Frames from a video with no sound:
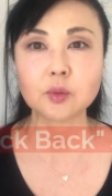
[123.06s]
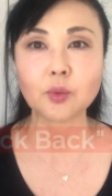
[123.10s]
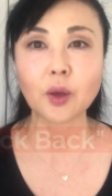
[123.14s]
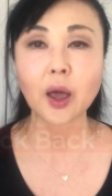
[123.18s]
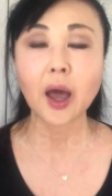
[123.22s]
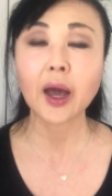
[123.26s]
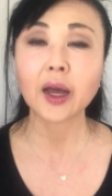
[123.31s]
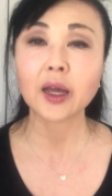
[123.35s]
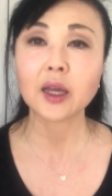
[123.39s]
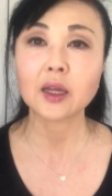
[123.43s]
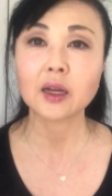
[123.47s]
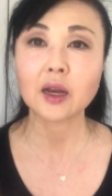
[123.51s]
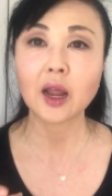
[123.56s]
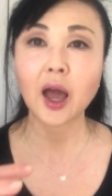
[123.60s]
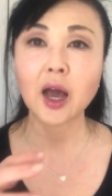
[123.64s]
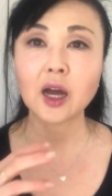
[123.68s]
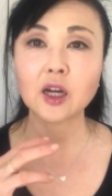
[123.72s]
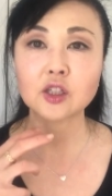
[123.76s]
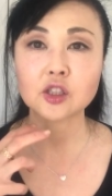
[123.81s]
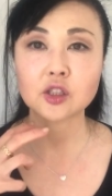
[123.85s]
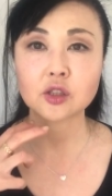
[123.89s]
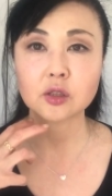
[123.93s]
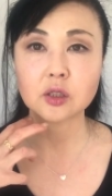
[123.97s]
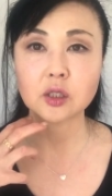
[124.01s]
back and
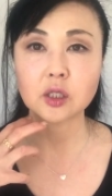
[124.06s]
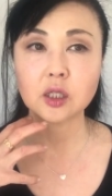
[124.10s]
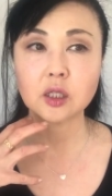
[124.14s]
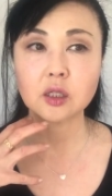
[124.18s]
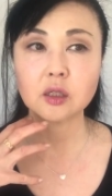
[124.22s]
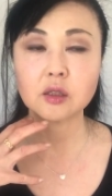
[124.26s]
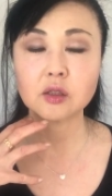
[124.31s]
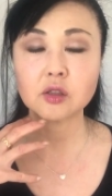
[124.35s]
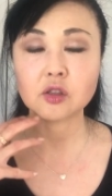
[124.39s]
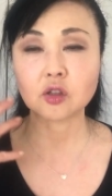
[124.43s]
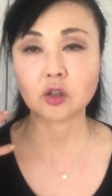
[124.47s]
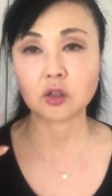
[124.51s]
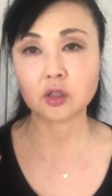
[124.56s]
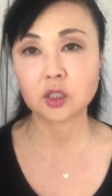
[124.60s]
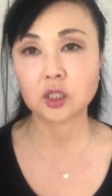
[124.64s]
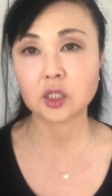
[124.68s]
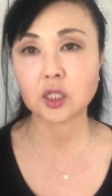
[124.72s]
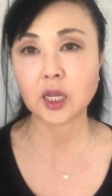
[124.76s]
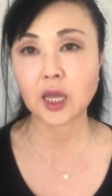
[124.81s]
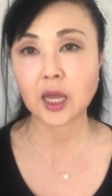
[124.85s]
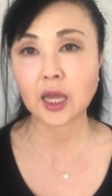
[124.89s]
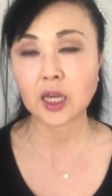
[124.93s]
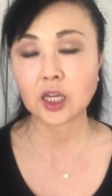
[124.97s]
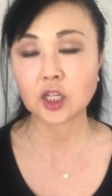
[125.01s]
actually starts
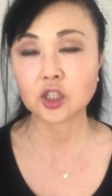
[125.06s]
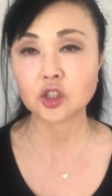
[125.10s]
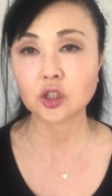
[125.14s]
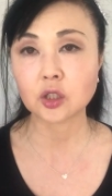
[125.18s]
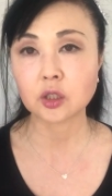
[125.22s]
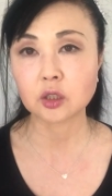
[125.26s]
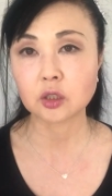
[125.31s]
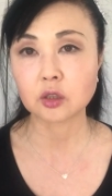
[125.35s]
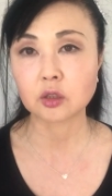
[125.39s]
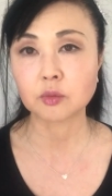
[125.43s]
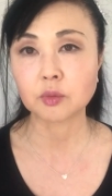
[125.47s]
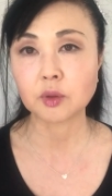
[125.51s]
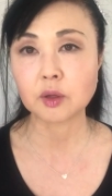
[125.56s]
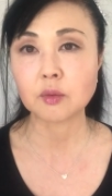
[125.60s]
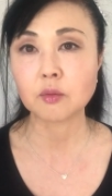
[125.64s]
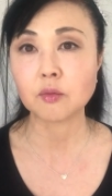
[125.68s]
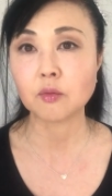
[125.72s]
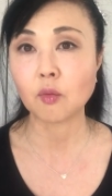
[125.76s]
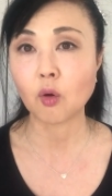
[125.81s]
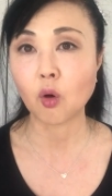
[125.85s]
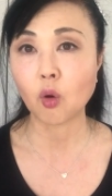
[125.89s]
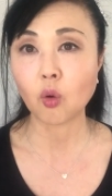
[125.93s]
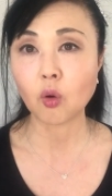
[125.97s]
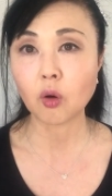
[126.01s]
to age a little
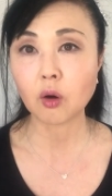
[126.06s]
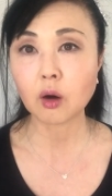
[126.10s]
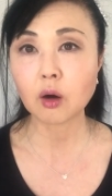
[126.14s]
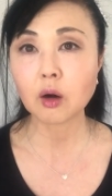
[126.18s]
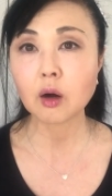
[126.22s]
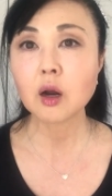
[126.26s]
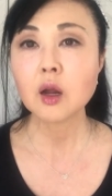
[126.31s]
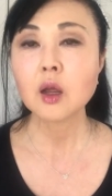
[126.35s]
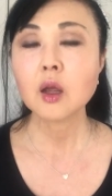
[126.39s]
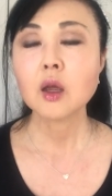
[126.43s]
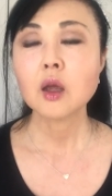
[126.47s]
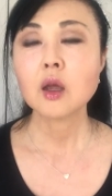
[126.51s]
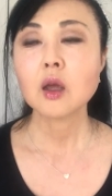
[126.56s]
bit more.